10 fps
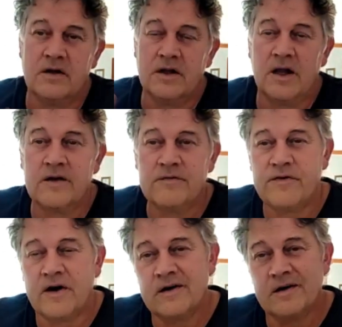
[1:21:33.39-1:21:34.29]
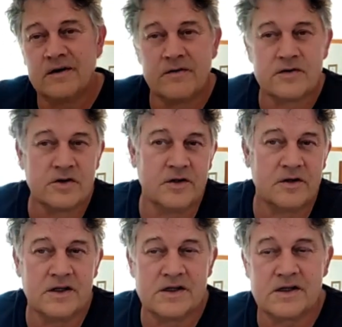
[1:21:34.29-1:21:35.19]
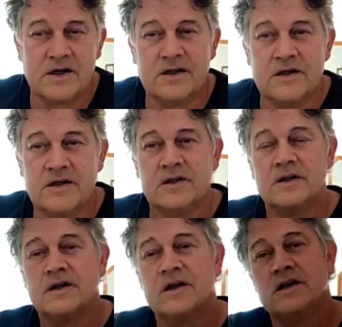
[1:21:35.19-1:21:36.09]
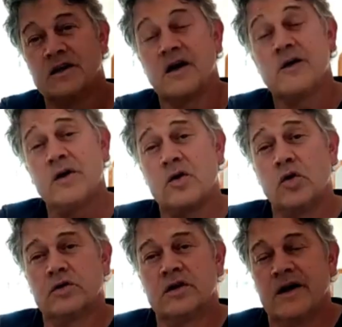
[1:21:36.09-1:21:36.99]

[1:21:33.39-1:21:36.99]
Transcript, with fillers: lull and fire shooting at each other, and they were caught.